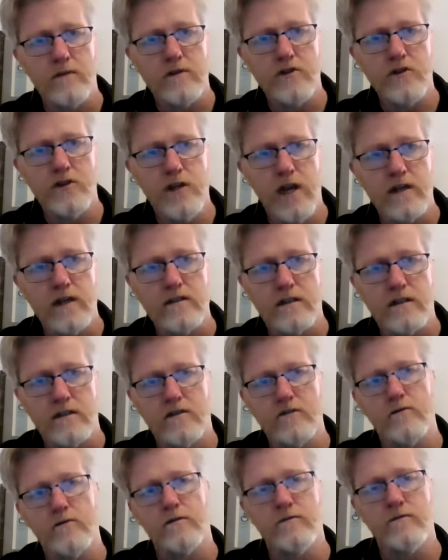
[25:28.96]
just to
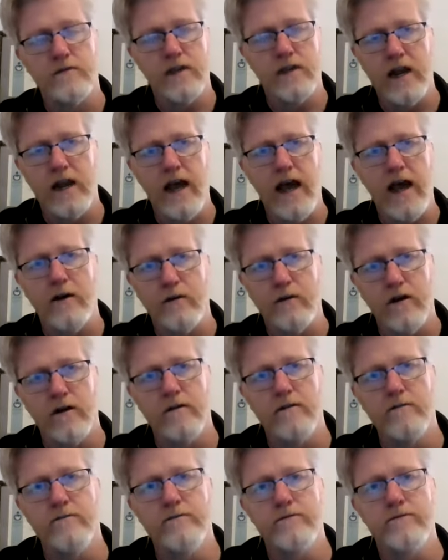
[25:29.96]
sort of get out
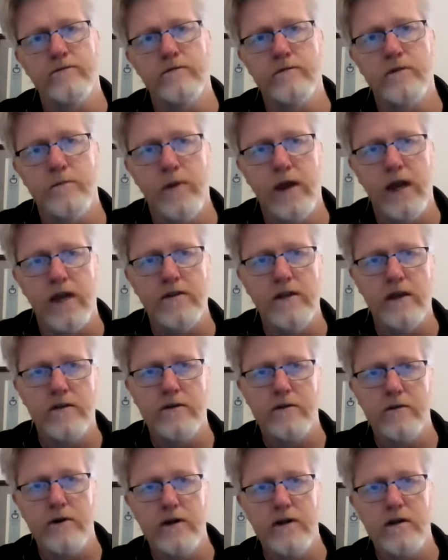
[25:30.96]
of the pain that
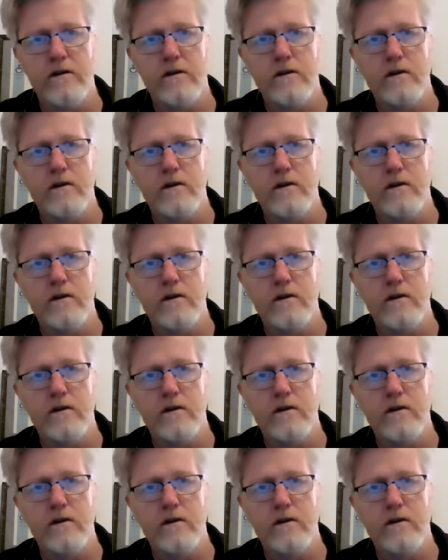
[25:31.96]
they're in.